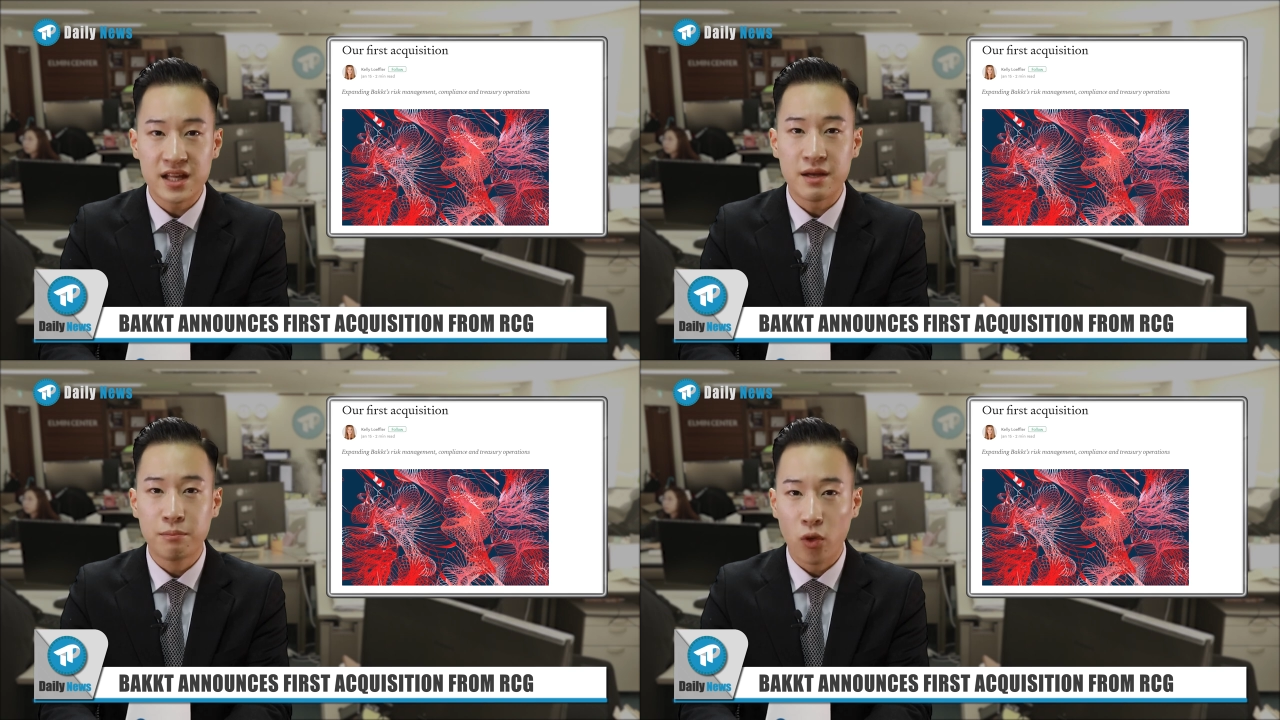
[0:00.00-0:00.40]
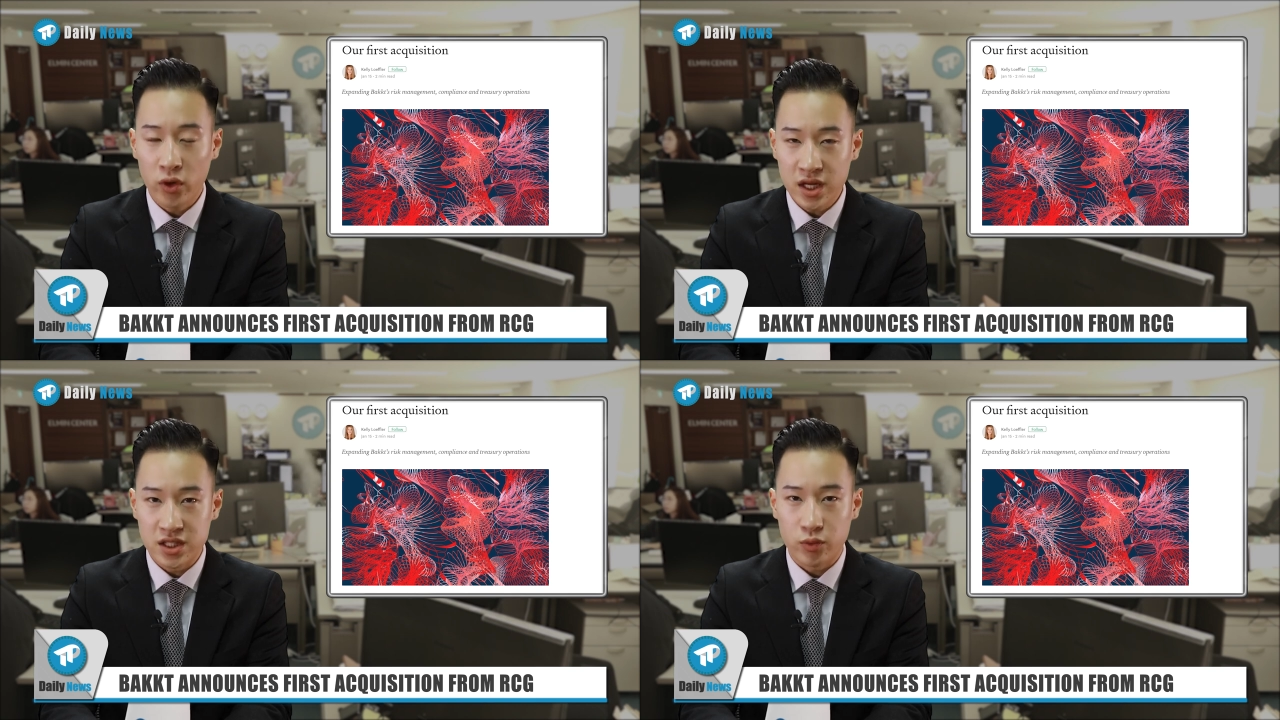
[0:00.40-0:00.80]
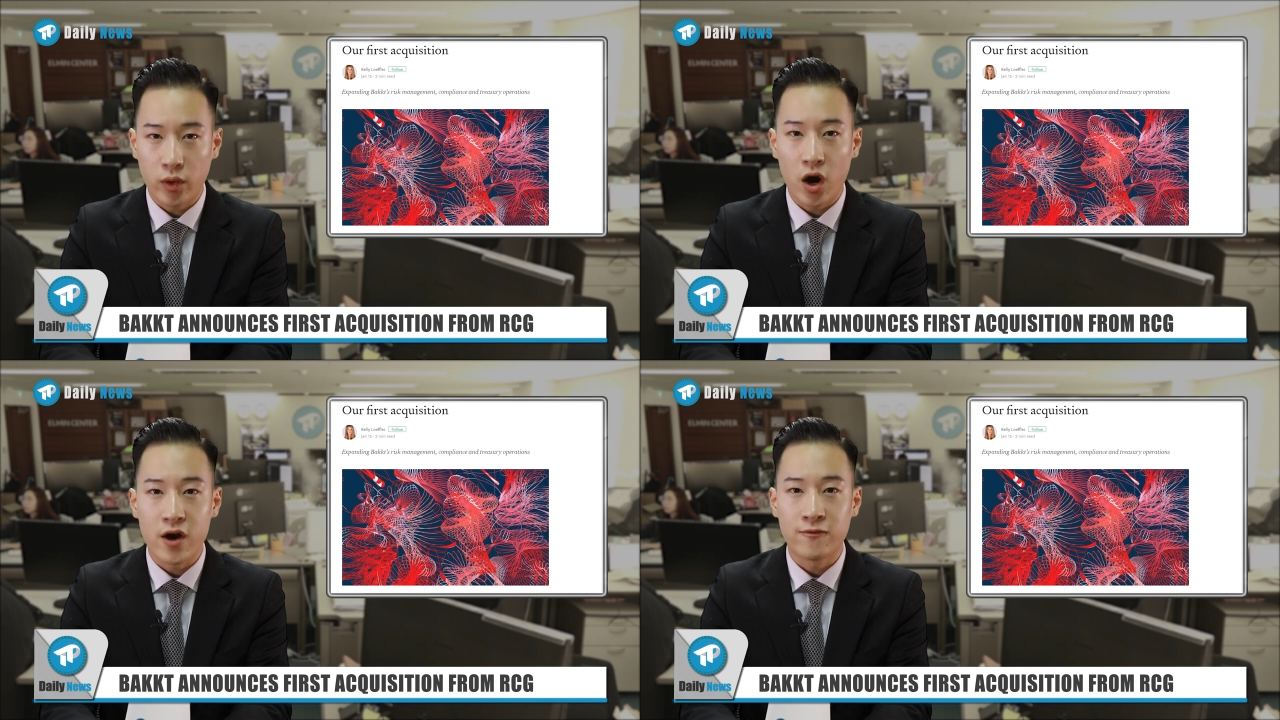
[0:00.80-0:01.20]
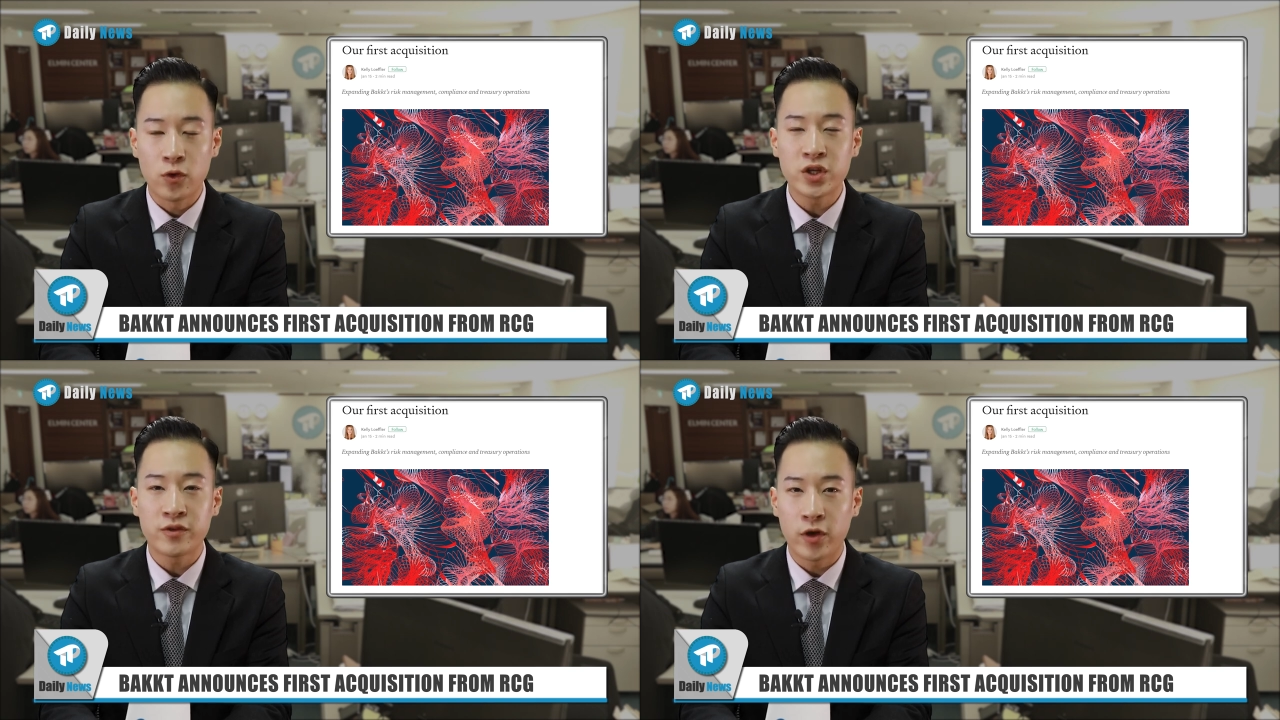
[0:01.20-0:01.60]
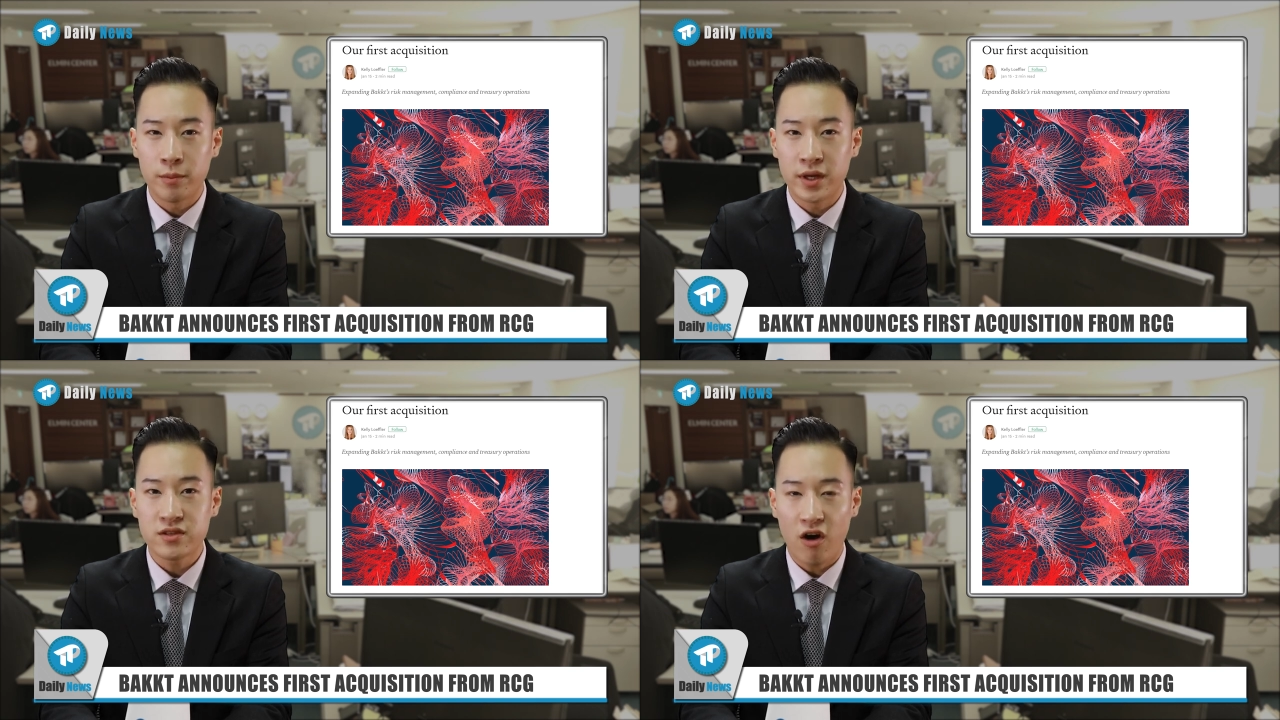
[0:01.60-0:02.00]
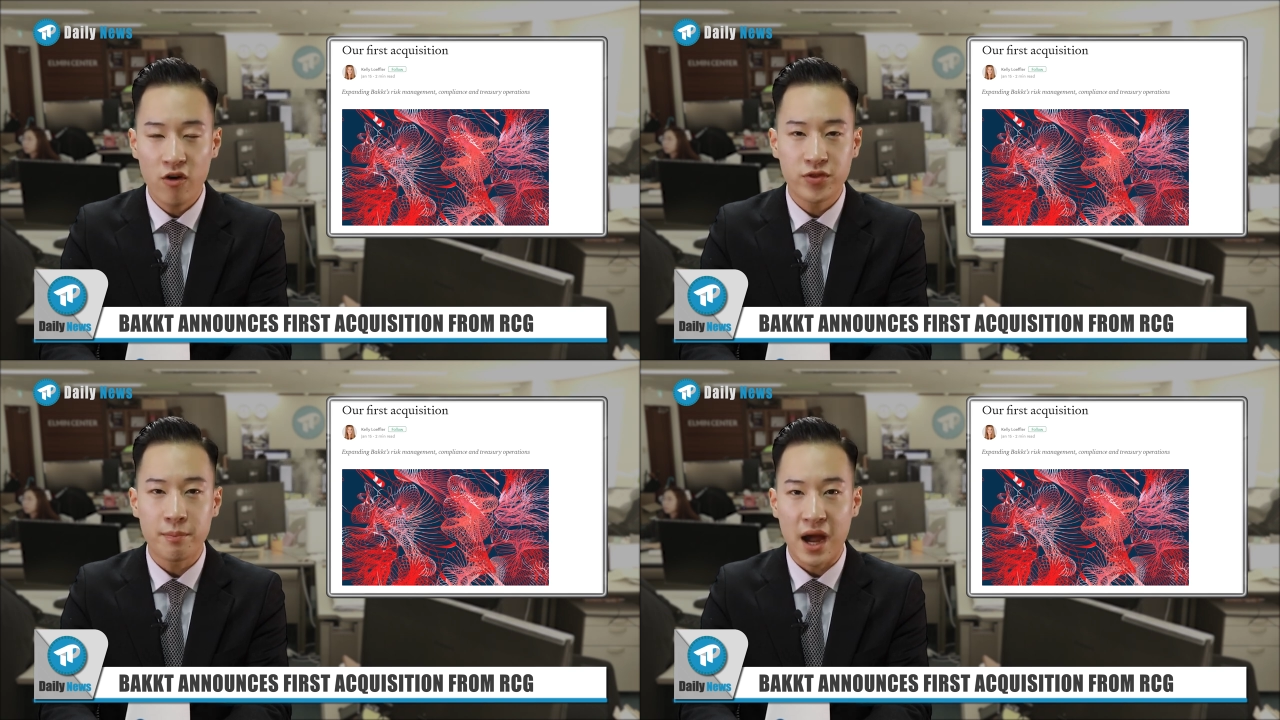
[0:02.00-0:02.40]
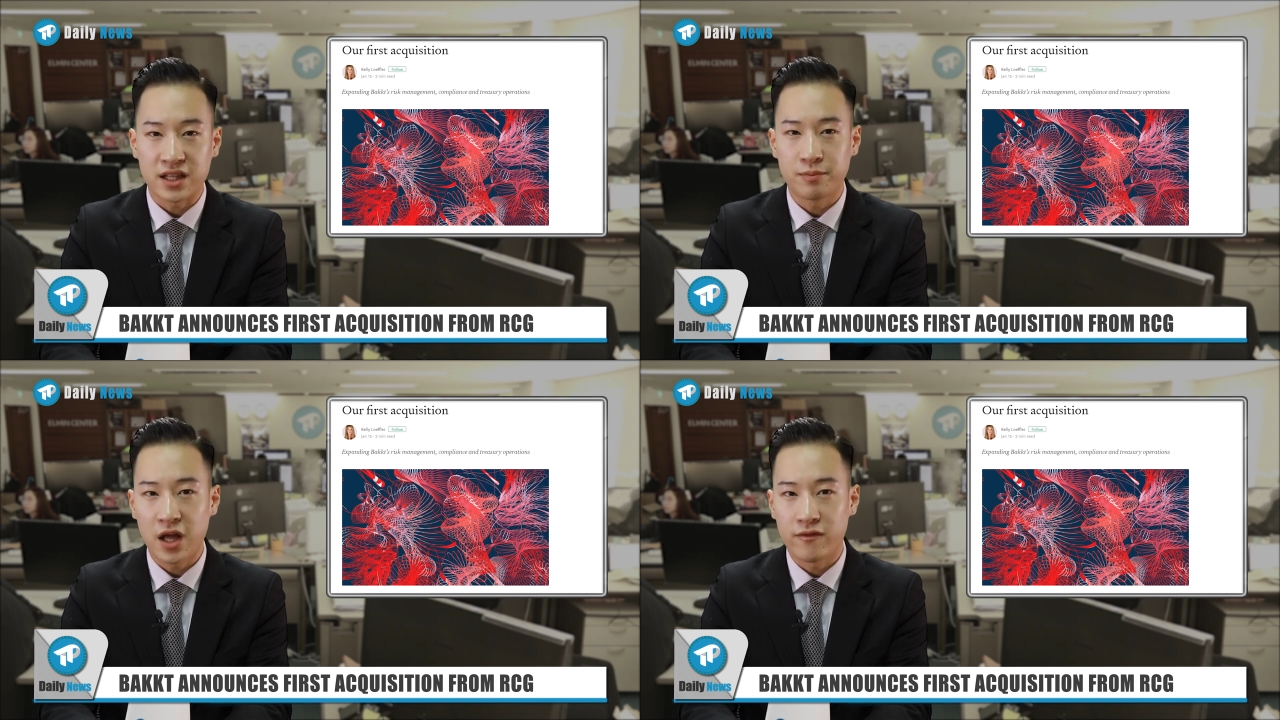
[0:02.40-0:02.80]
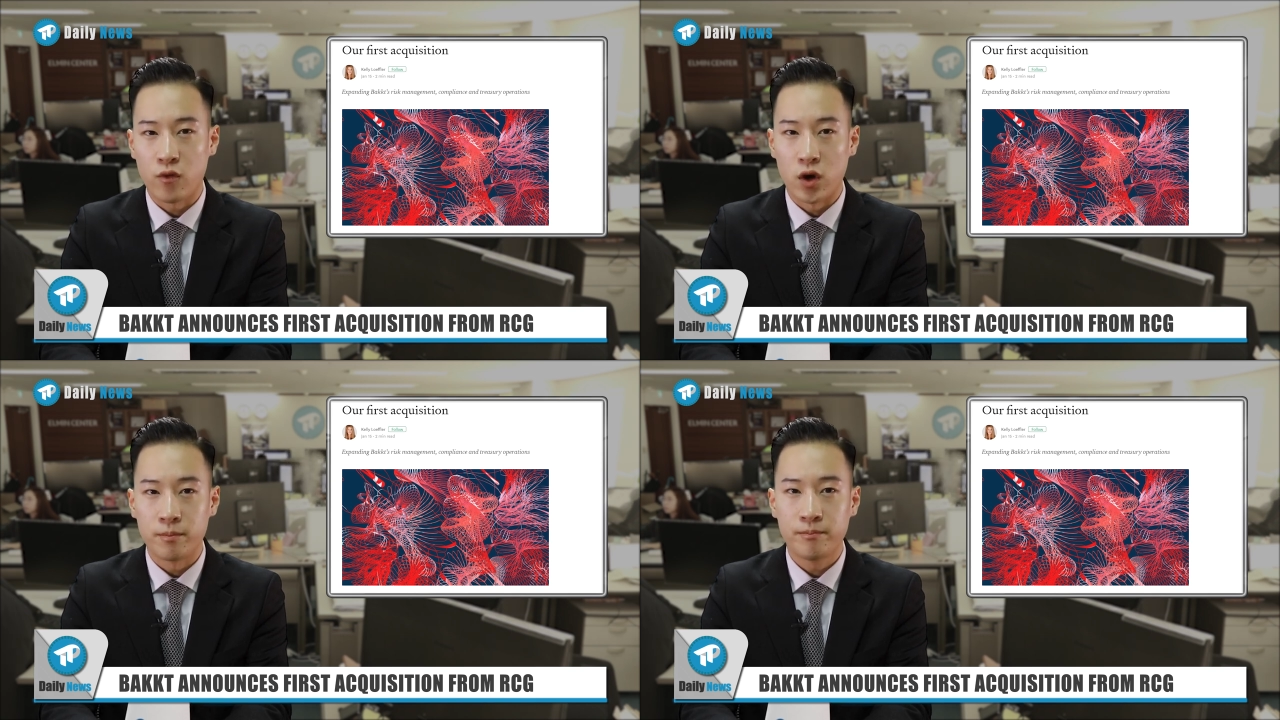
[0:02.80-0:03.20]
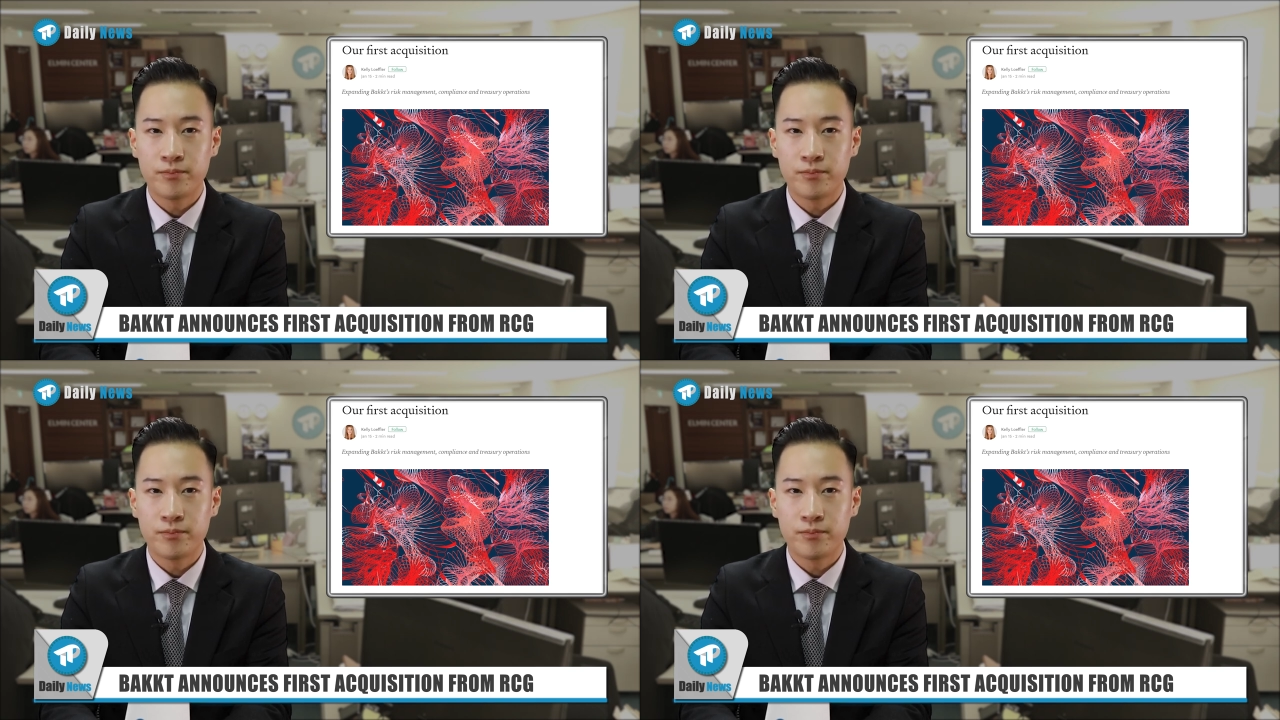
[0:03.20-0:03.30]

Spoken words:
and employees required for the development of the BAKKT platform.